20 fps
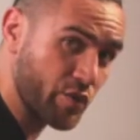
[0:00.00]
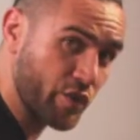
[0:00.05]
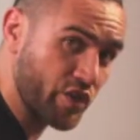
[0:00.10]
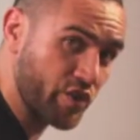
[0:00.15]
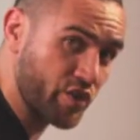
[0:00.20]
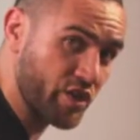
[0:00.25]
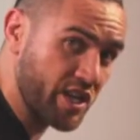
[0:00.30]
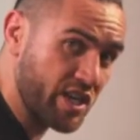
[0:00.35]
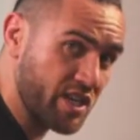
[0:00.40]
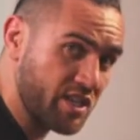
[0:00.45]
with
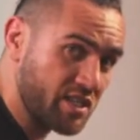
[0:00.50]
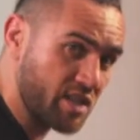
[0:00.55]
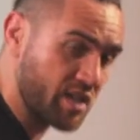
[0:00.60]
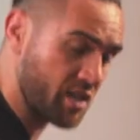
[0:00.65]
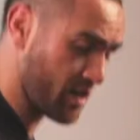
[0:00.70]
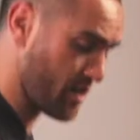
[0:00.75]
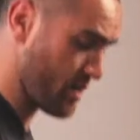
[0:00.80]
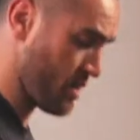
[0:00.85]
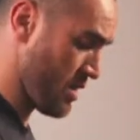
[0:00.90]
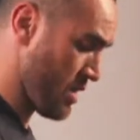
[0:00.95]
your knees
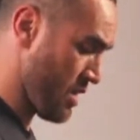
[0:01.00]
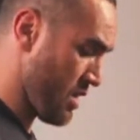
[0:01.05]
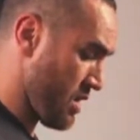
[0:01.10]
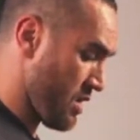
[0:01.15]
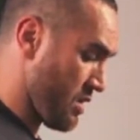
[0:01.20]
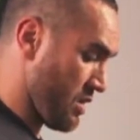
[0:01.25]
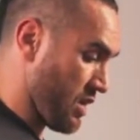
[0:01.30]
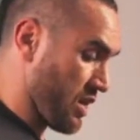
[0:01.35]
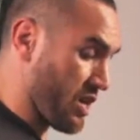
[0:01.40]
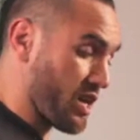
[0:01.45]

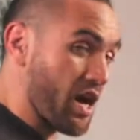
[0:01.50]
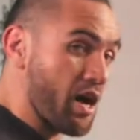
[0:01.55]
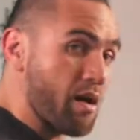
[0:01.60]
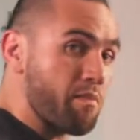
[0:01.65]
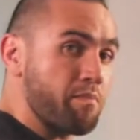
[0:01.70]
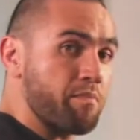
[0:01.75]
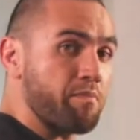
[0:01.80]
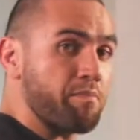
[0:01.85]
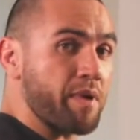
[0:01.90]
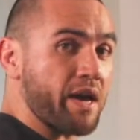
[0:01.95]
and
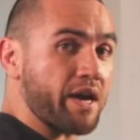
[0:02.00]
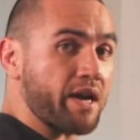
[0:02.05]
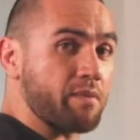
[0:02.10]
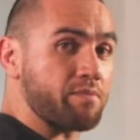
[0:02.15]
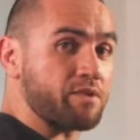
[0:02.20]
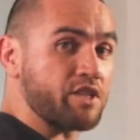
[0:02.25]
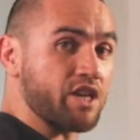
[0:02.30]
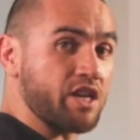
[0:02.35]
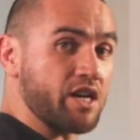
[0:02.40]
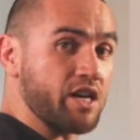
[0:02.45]
come back
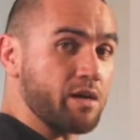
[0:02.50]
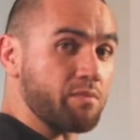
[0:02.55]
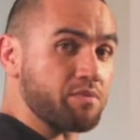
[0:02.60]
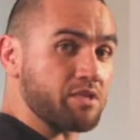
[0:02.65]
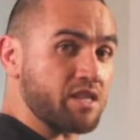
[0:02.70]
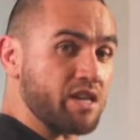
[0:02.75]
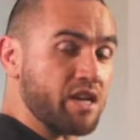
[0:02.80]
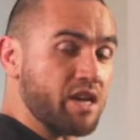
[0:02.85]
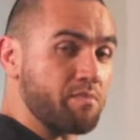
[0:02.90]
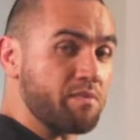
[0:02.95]
up to your
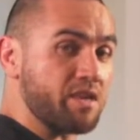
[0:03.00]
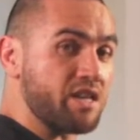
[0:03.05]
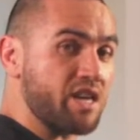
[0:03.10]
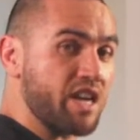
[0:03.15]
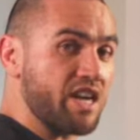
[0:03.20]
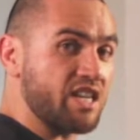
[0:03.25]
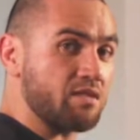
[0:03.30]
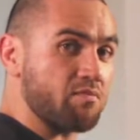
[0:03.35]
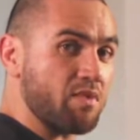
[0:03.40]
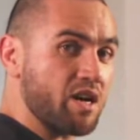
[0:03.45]
hips. And I'm
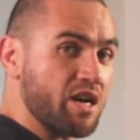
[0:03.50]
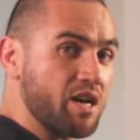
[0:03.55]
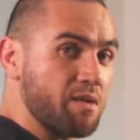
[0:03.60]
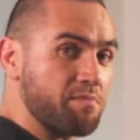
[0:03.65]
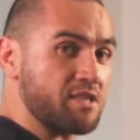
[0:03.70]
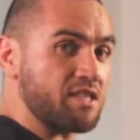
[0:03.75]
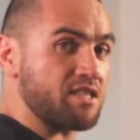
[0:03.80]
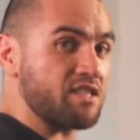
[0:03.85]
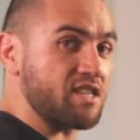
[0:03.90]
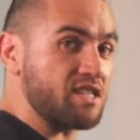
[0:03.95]
engaging my
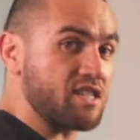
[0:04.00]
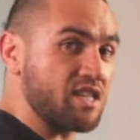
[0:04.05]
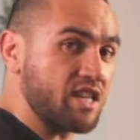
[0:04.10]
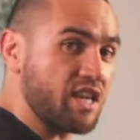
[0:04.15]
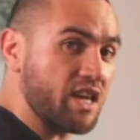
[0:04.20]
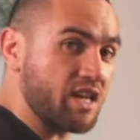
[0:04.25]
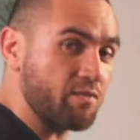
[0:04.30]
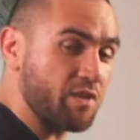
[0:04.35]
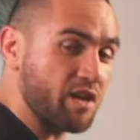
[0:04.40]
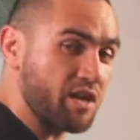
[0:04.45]
hips,
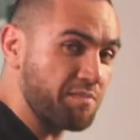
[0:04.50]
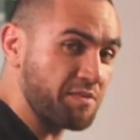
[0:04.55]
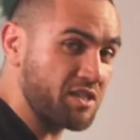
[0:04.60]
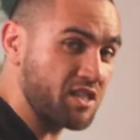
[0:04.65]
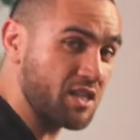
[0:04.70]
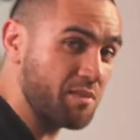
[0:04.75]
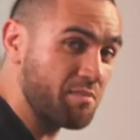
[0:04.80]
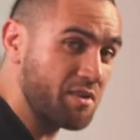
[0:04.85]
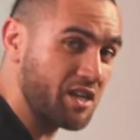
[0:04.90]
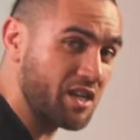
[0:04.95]
disengage my hips,
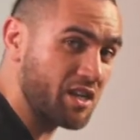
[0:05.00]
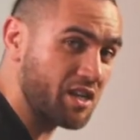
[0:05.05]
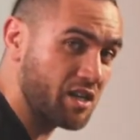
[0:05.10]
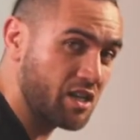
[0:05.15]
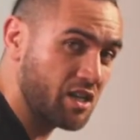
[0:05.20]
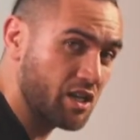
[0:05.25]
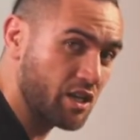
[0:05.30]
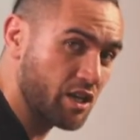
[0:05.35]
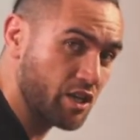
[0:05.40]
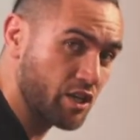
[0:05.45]
similar
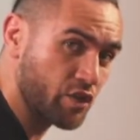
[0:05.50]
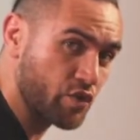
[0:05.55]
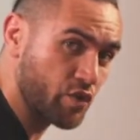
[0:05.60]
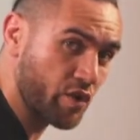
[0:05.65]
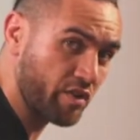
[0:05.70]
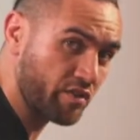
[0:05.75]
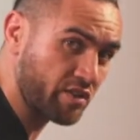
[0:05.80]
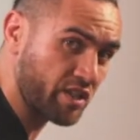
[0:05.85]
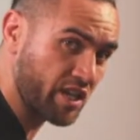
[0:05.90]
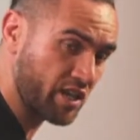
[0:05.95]

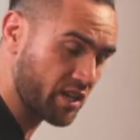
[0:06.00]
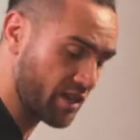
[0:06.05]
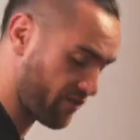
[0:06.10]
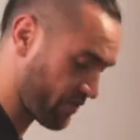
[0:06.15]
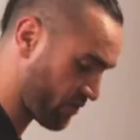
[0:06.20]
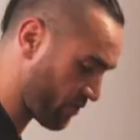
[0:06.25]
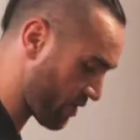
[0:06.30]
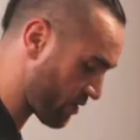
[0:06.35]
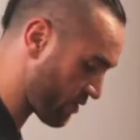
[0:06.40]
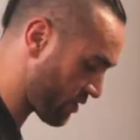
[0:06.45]
to our
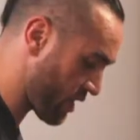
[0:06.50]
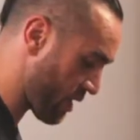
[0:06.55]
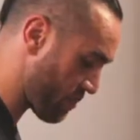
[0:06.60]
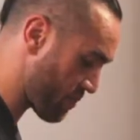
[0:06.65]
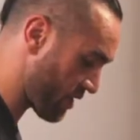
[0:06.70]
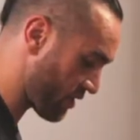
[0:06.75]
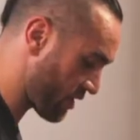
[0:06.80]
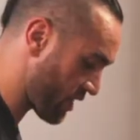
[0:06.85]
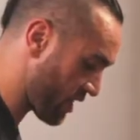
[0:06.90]
deadlift, the dumbbell